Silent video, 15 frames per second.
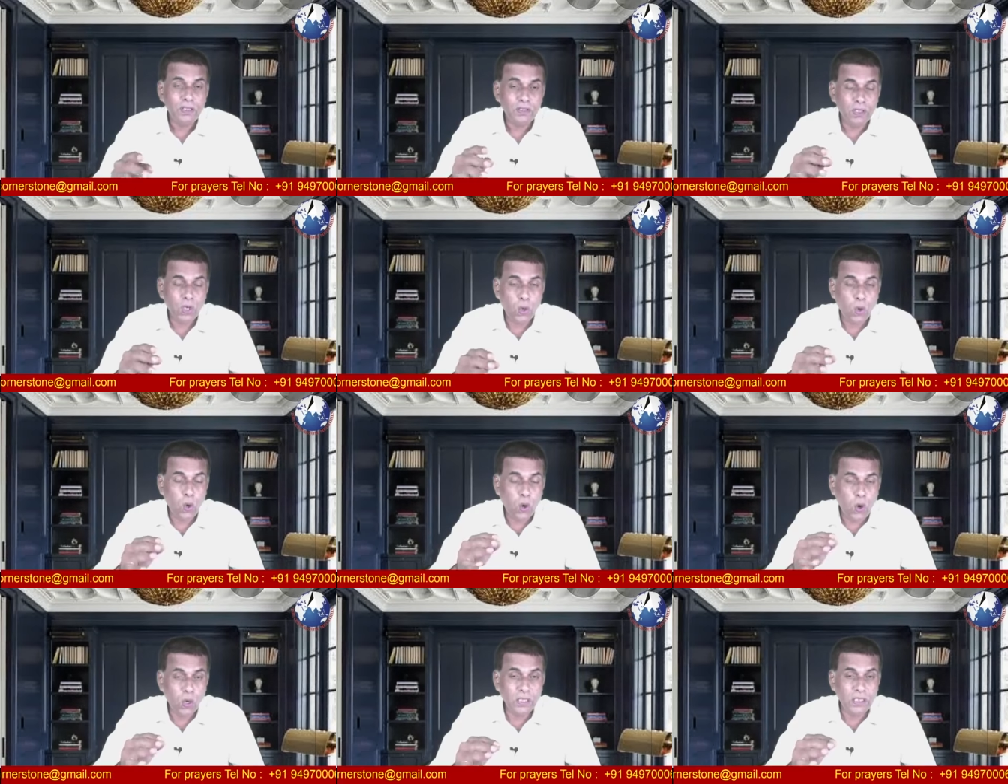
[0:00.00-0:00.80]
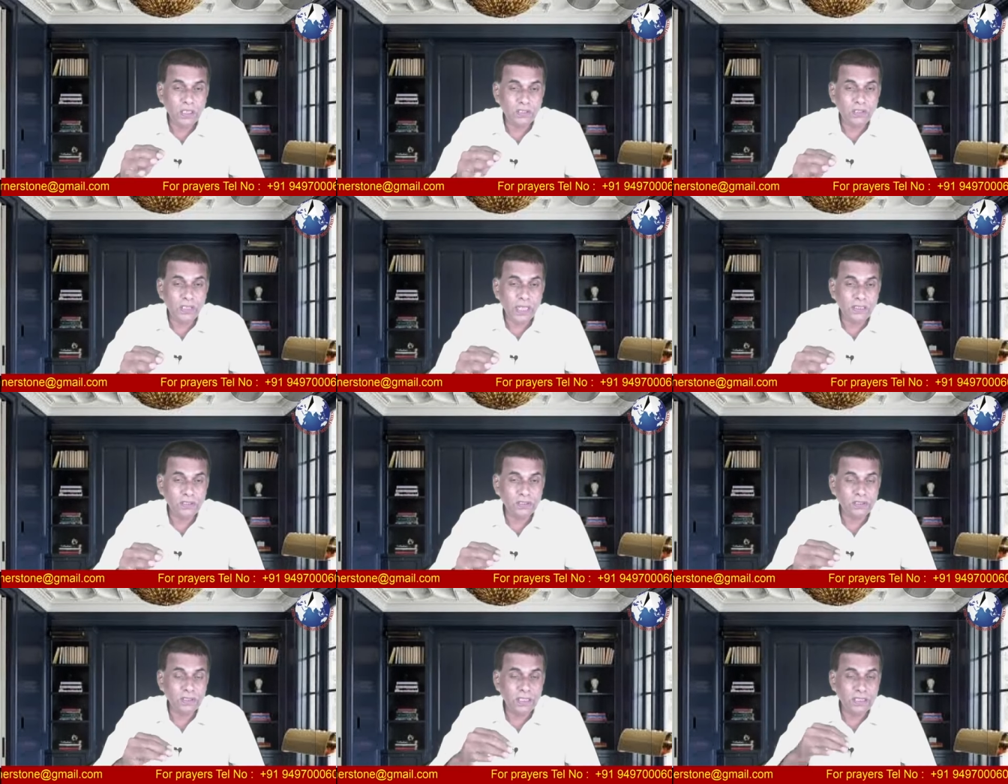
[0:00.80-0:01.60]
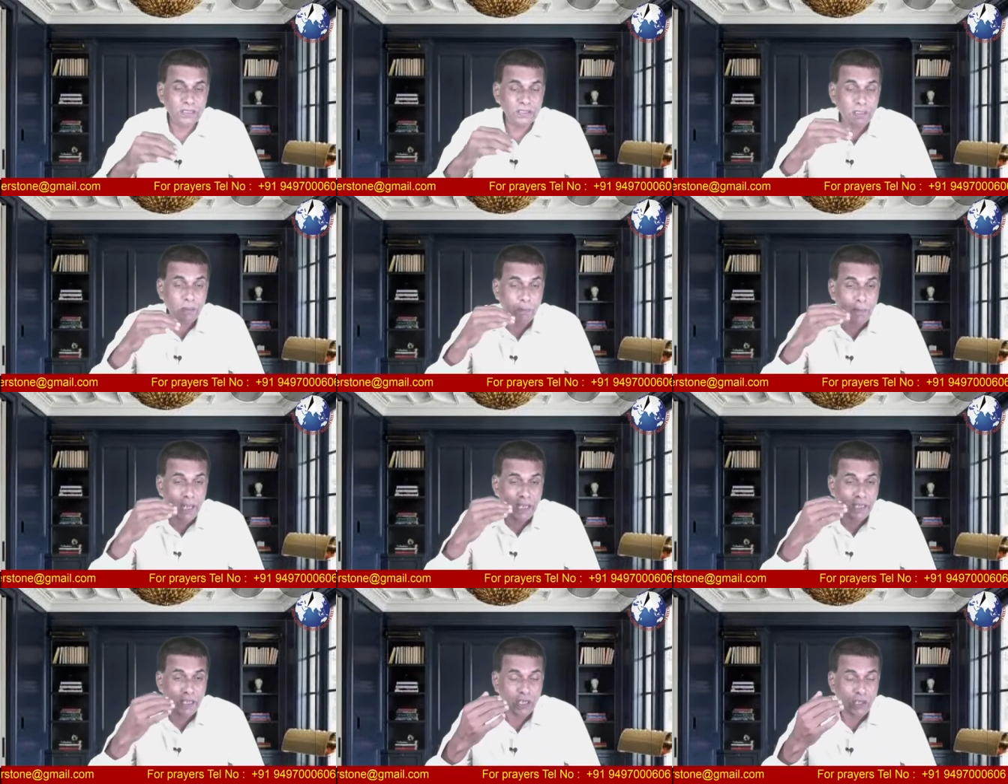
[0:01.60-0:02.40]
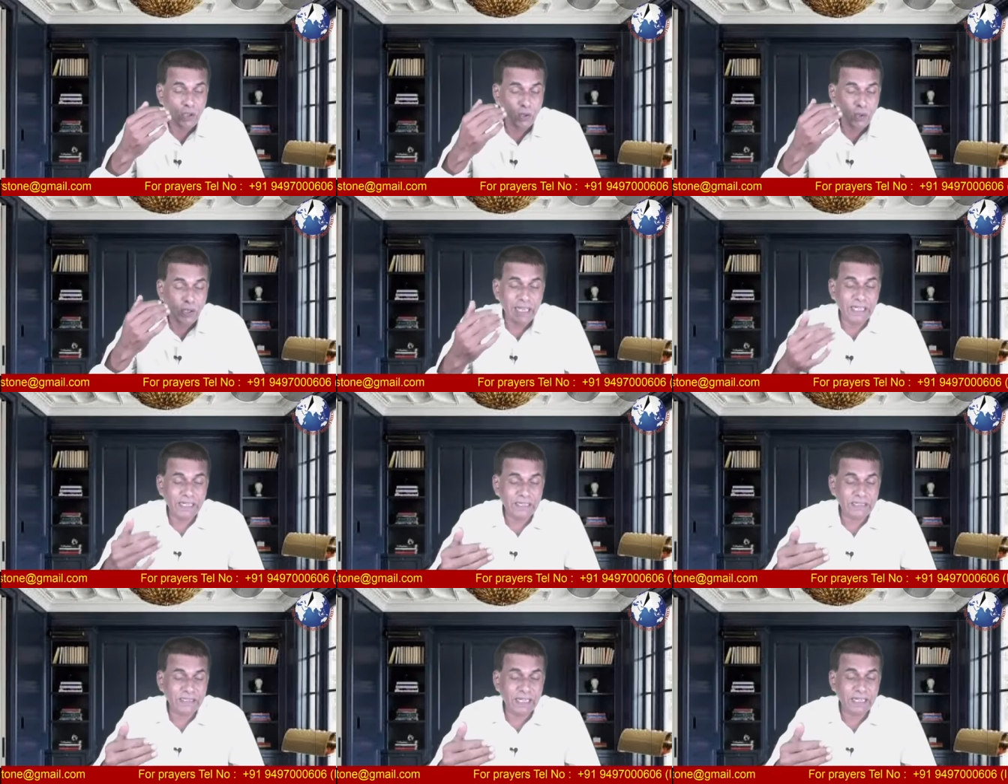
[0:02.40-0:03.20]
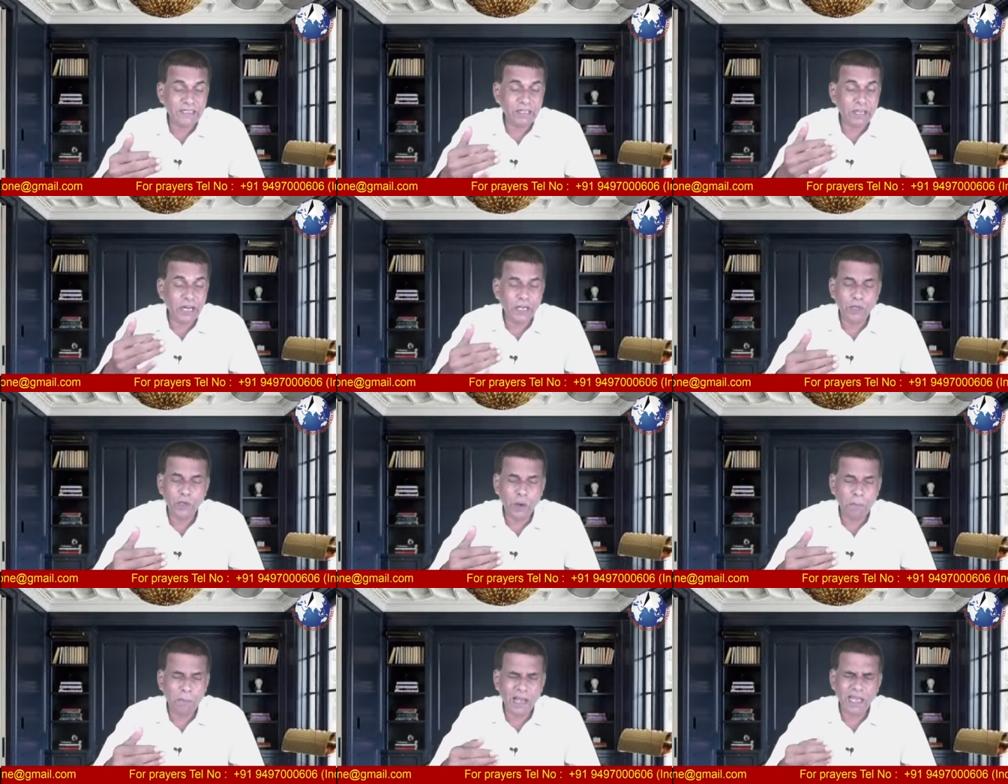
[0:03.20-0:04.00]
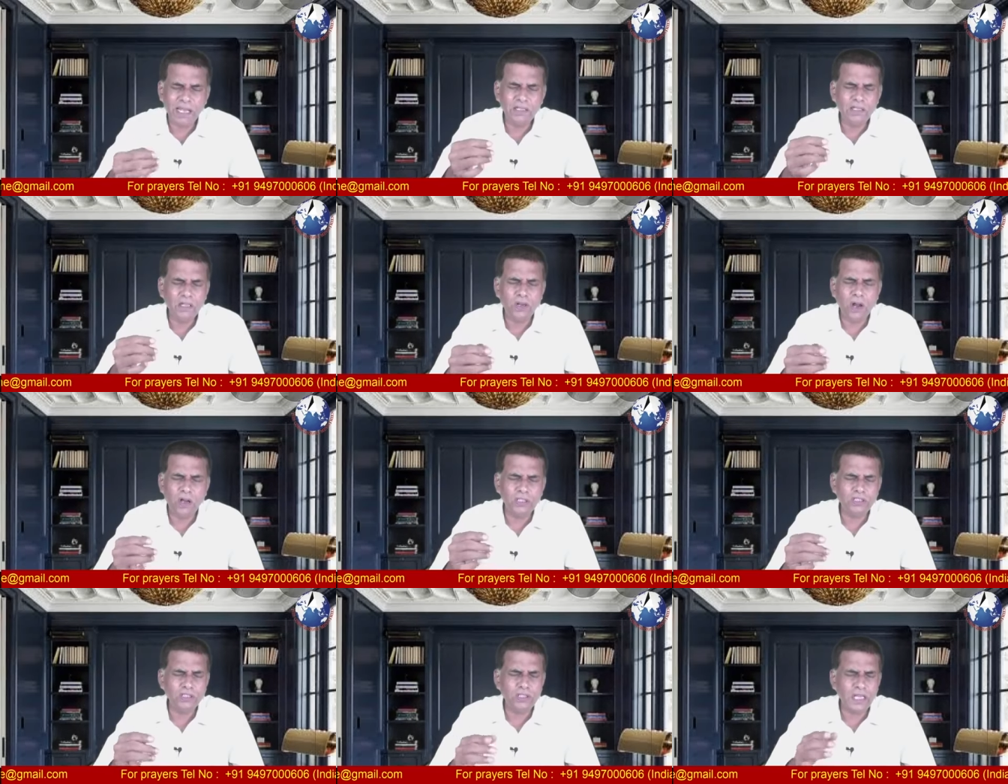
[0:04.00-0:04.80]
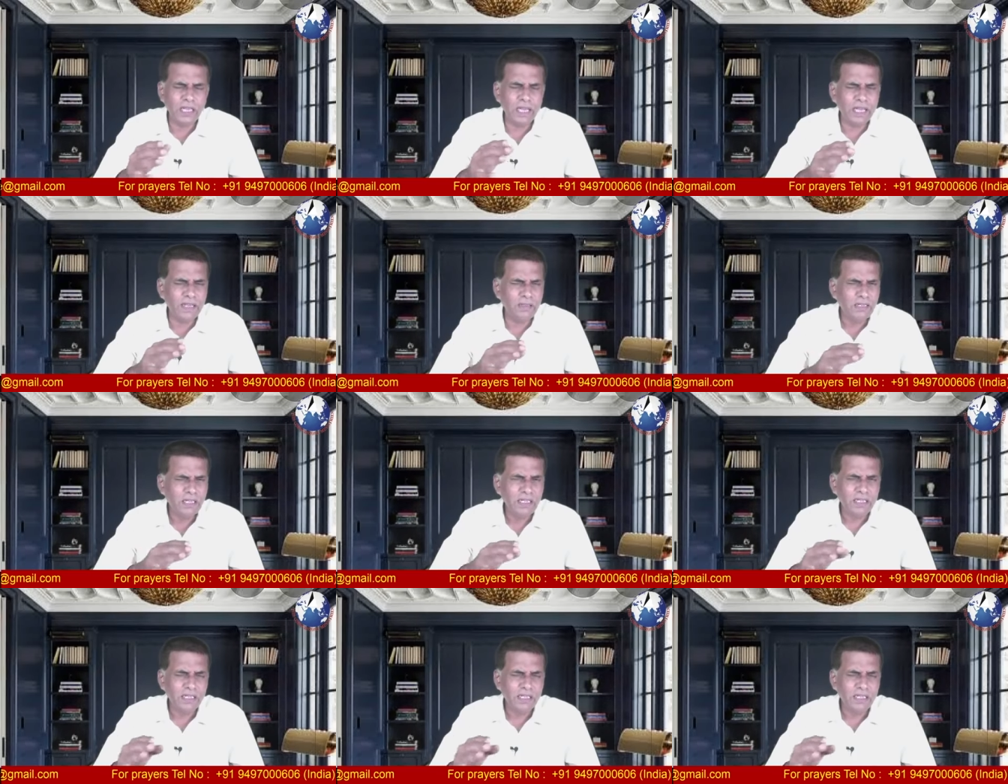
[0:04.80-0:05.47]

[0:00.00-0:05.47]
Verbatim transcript: the old things is making you irritated in your mind the lord is telling